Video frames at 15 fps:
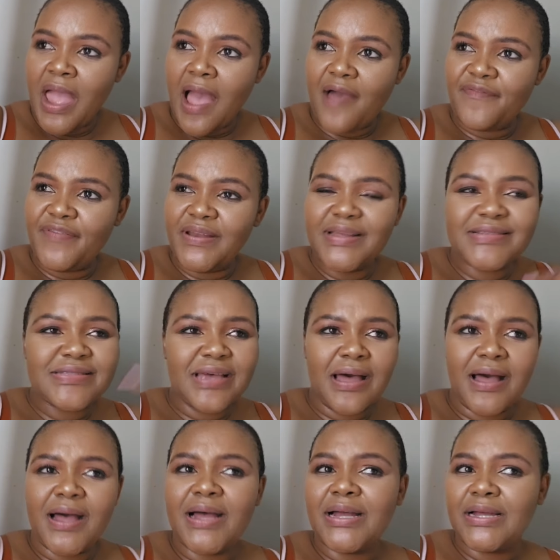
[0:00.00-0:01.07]
I feel it's
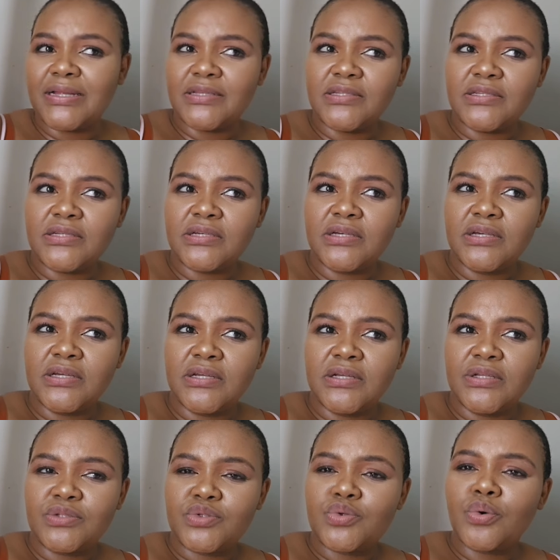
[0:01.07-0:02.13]
hard
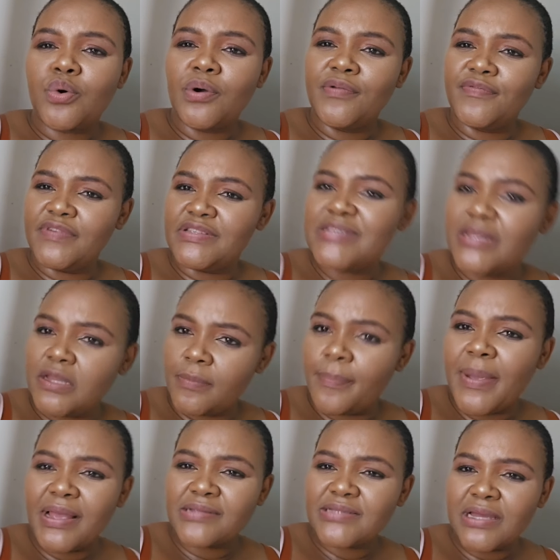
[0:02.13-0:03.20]
to convince and
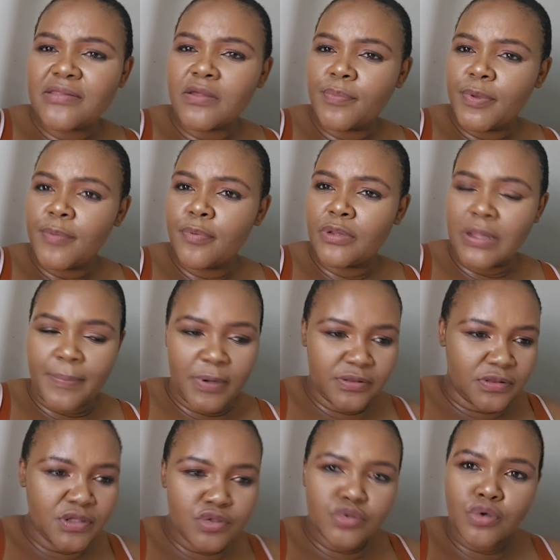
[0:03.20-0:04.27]
impact other people
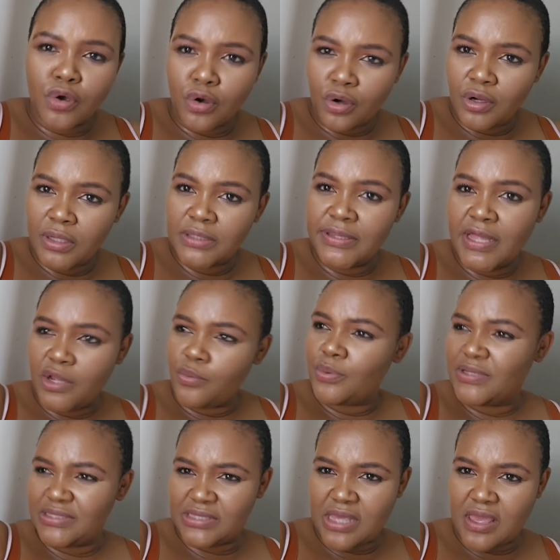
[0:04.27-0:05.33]
about this God that
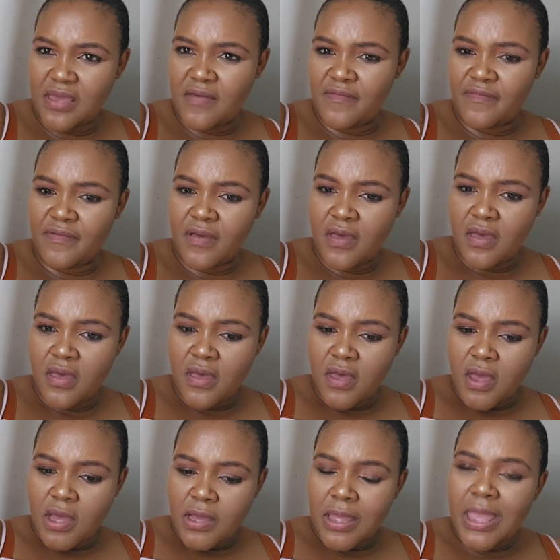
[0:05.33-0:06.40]
we serve.
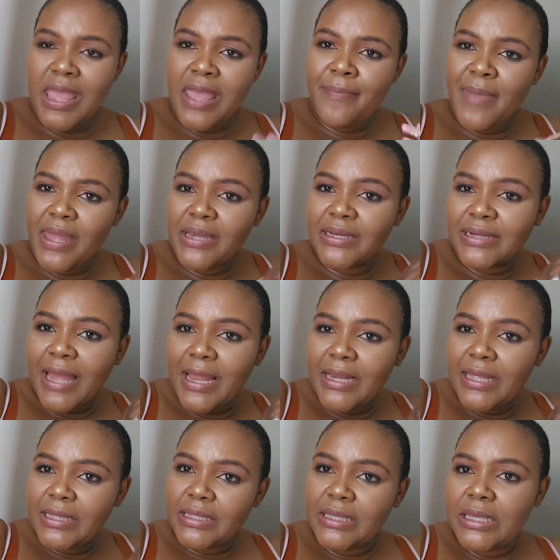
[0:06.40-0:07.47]
Email
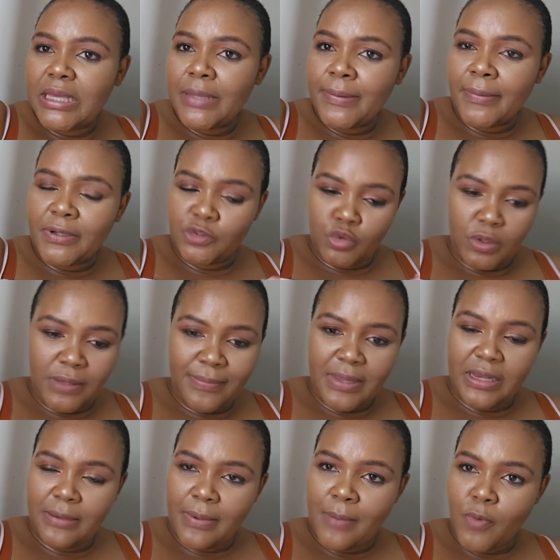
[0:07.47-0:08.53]
iqalekiwe abantu
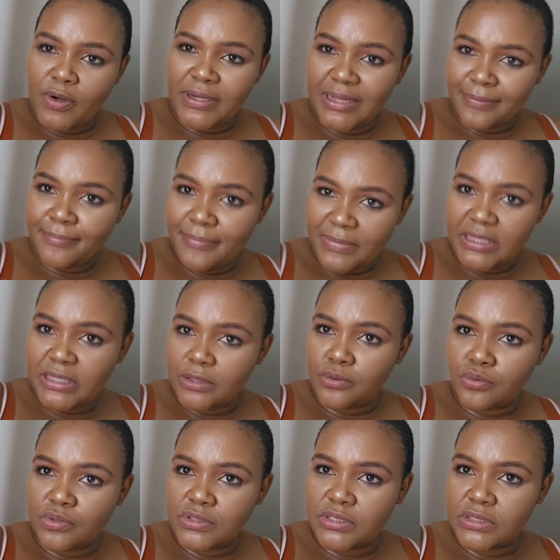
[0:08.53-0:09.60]
email babone kumina
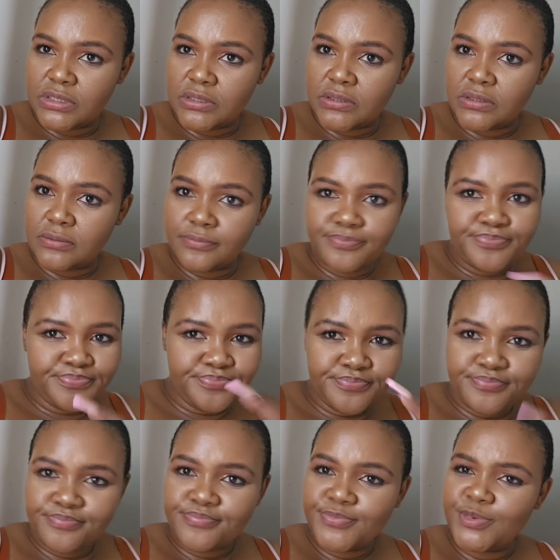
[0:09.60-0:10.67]
ukuthi
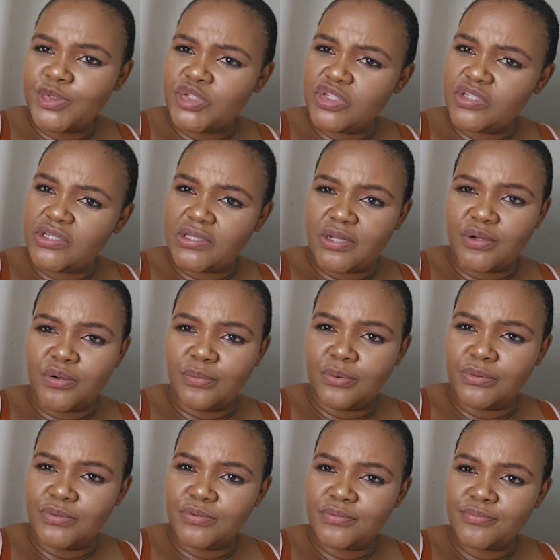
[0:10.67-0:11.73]
ushintshile lo
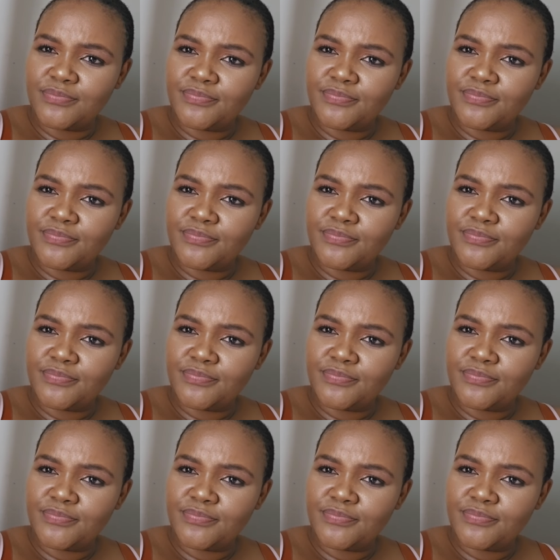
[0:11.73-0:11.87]
muntu.